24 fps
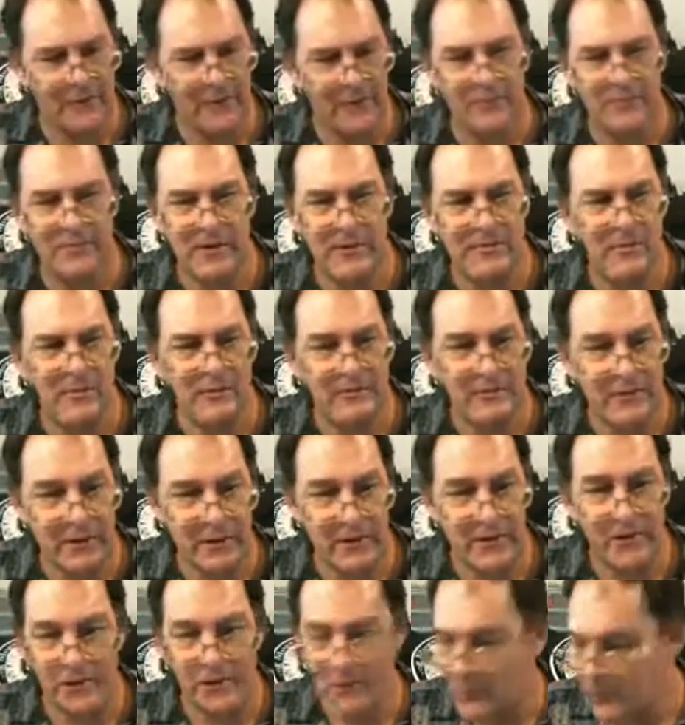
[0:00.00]
People send in
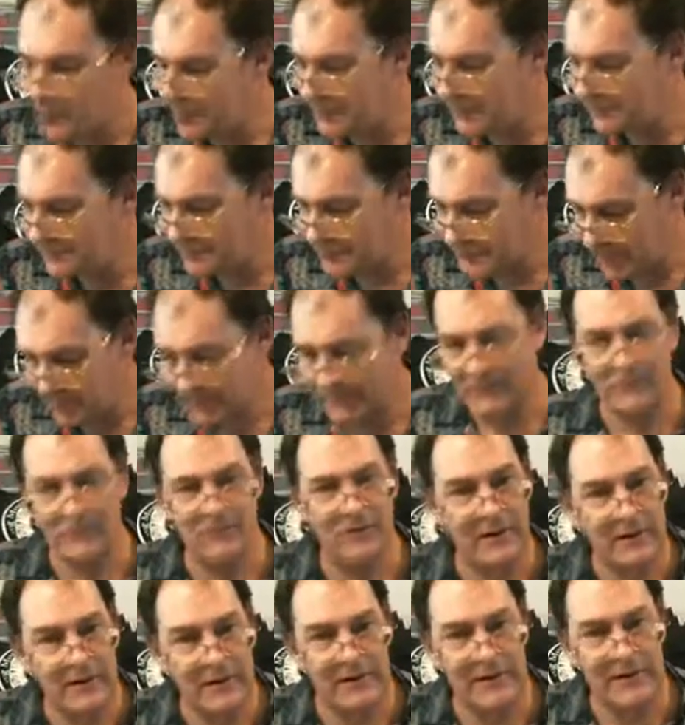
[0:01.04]
coins, people send
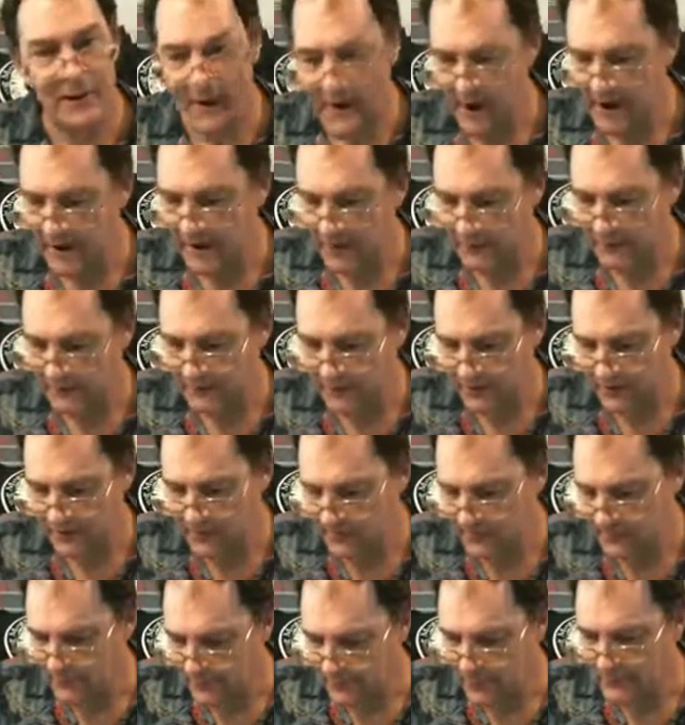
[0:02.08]
in cash, and we
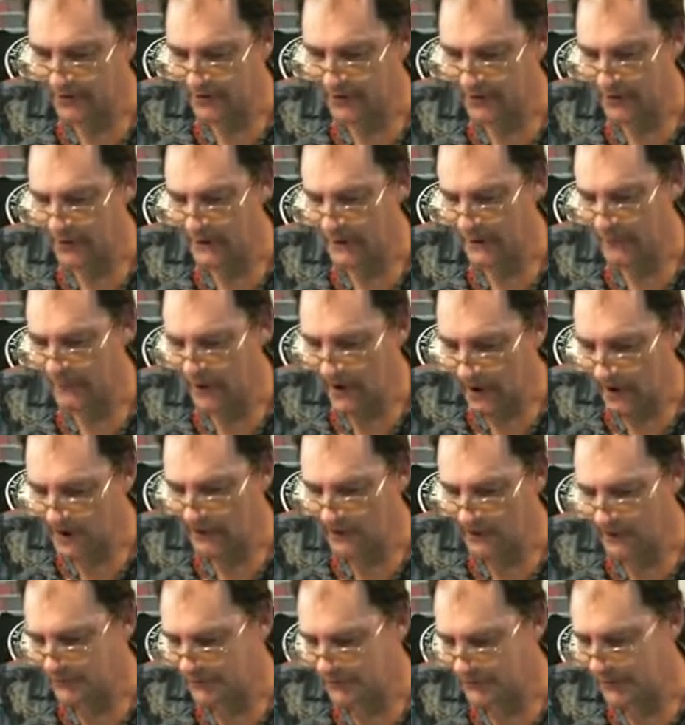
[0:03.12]
put together a
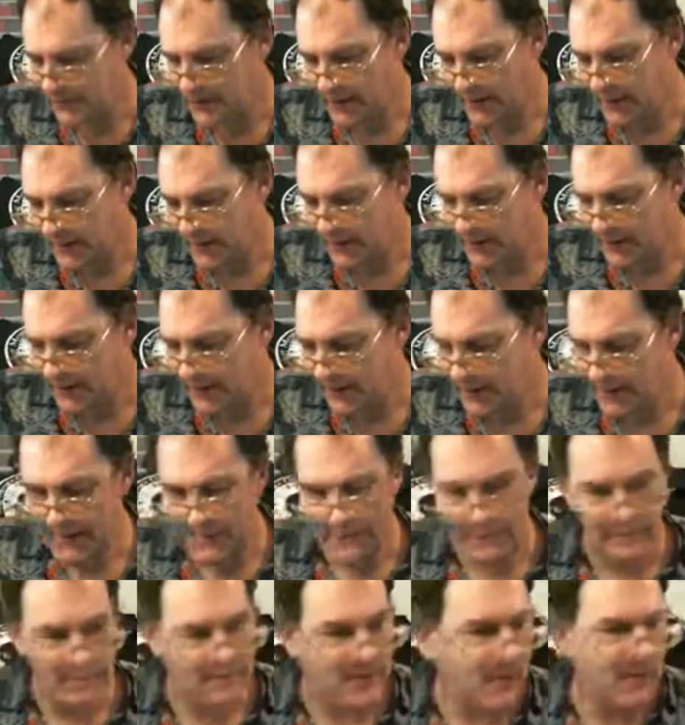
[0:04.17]
package and
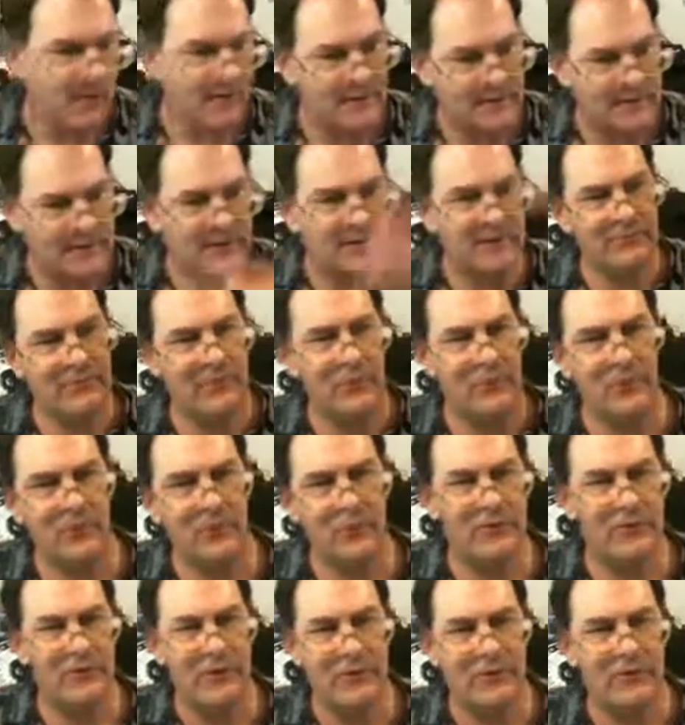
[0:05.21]
give the whole
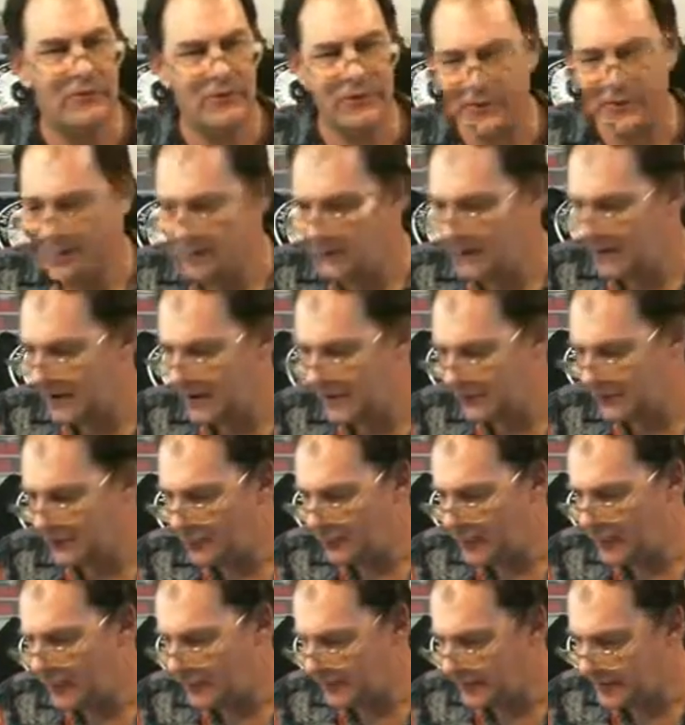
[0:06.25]
darn thing away to
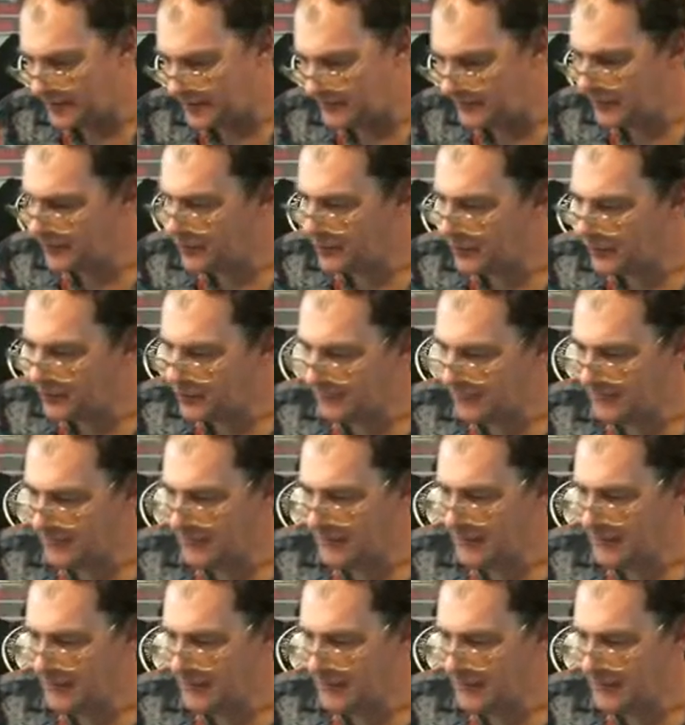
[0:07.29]
one lucky winner.